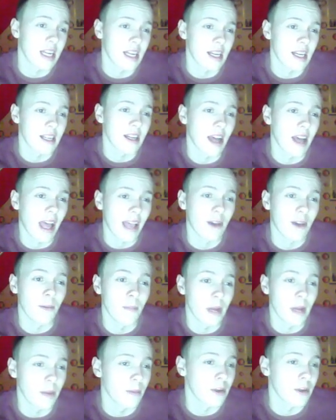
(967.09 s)
I
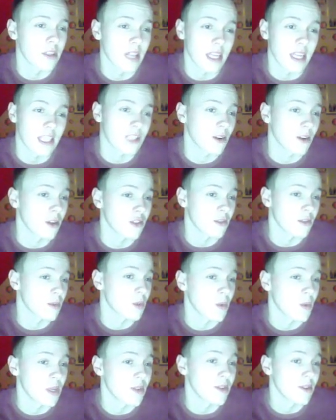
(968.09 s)
could Metal Burst like Scald
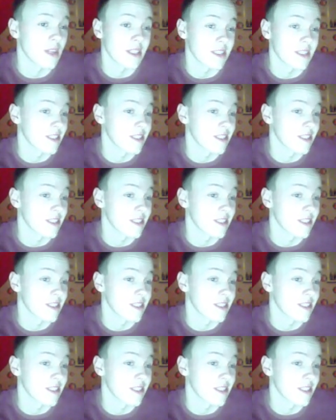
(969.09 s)
from Suicune